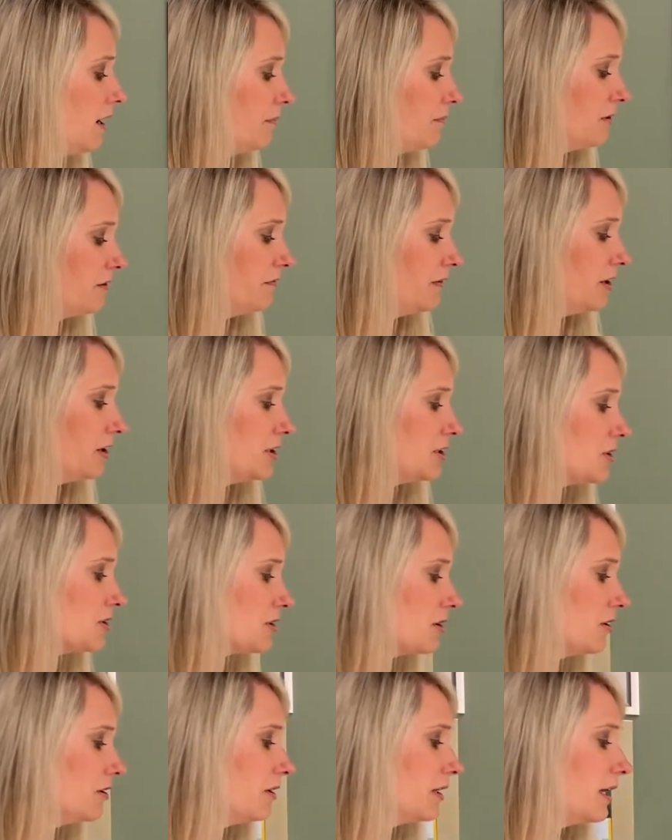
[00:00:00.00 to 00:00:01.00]
They're very
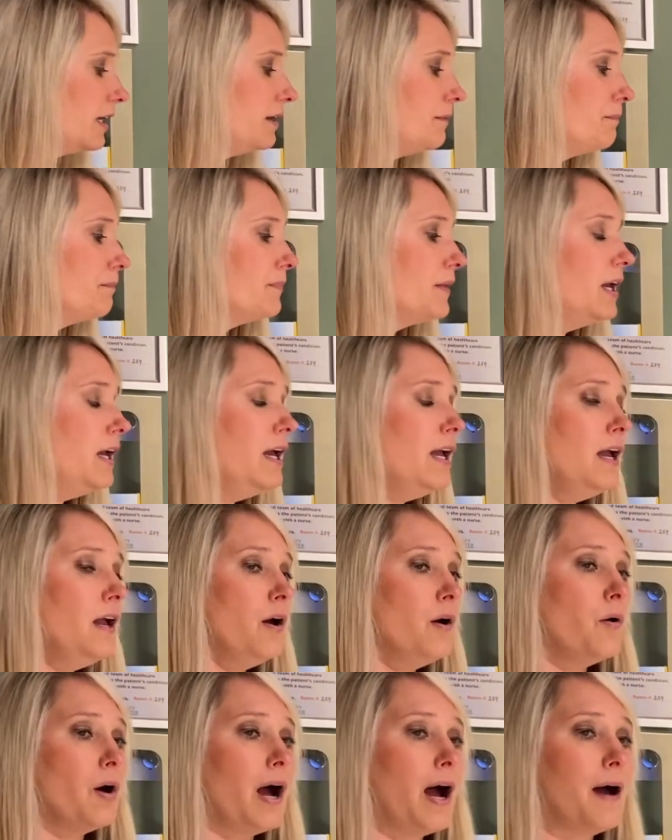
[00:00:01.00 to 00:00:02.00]
sturdy.
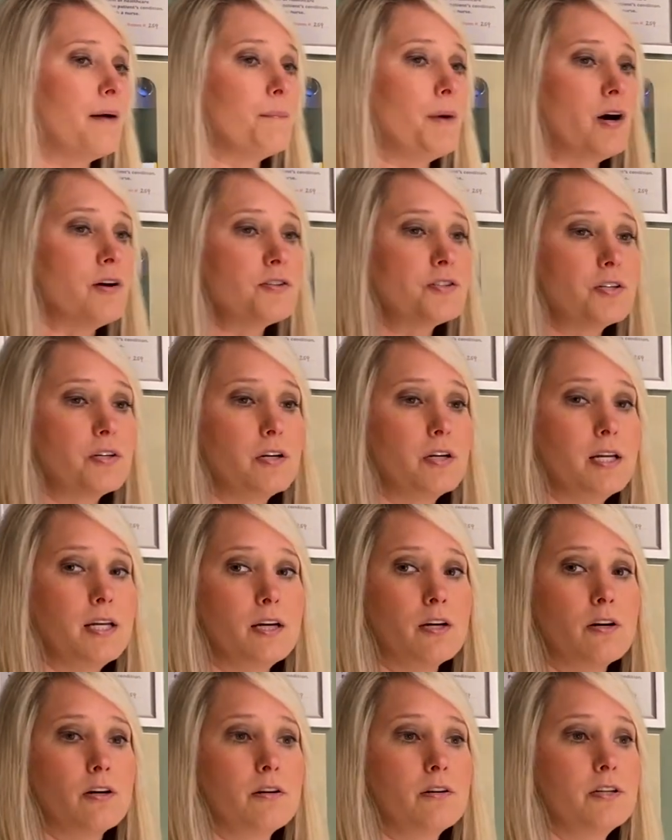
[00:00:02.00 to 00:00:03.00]
I'm also going to
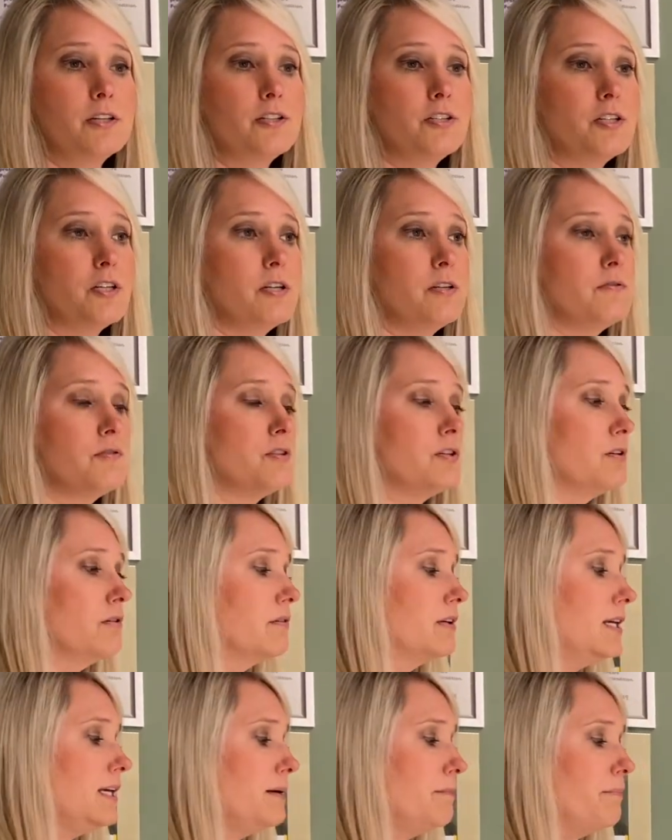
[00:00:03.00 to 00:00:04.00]
encourage you to
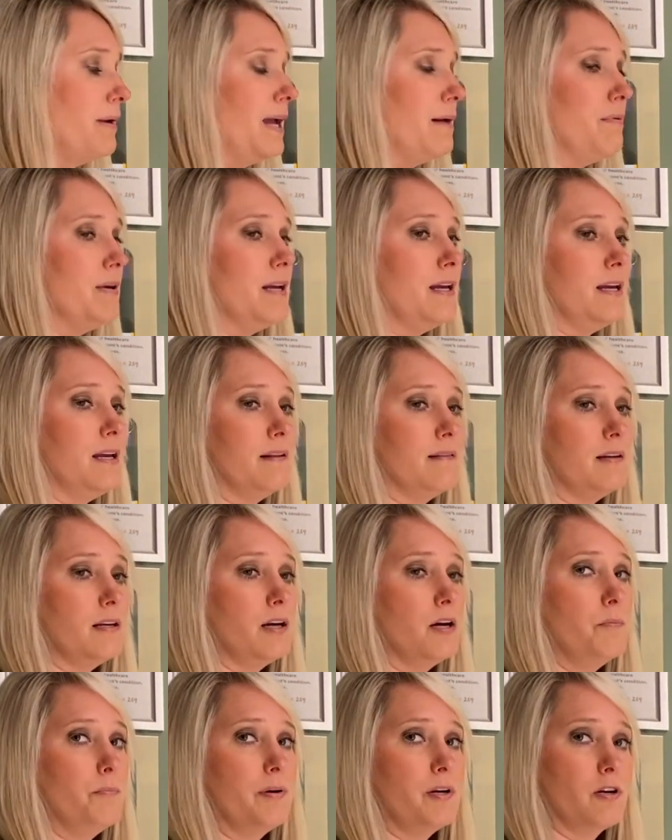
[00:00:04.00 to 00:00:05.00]
keep baby in the
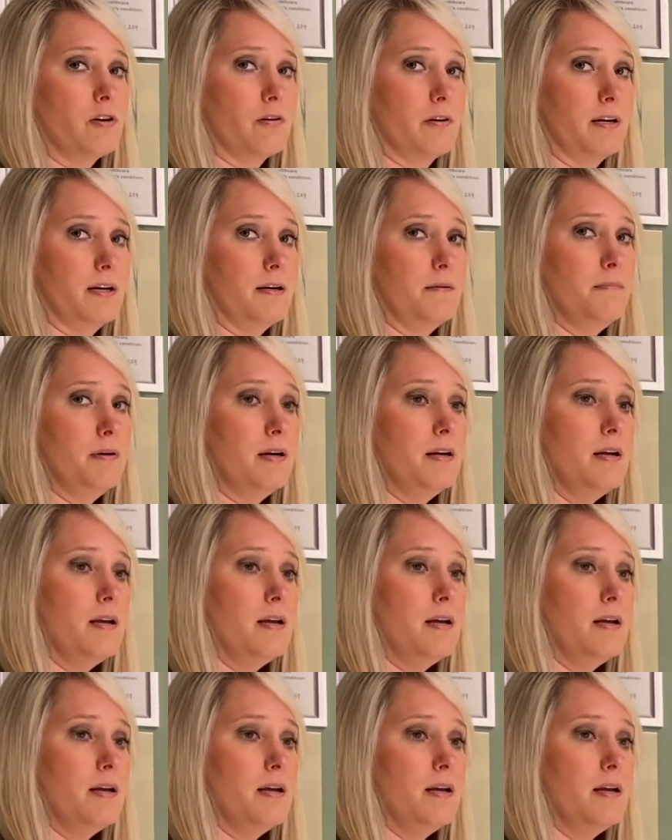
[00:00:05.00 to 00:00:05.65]
open crib.